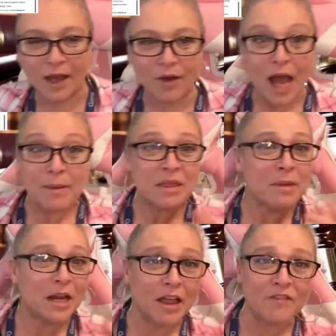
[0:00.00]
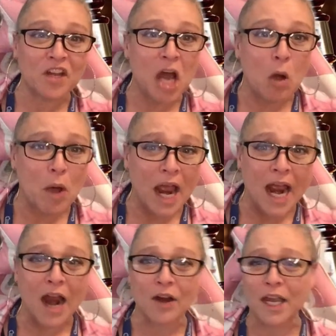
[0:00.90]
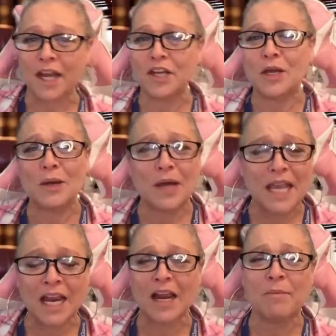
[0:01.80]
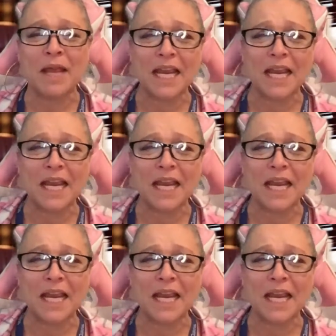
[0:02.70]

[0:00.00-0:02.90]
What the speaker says: I'm in the middle of the nowhere. Can you hear me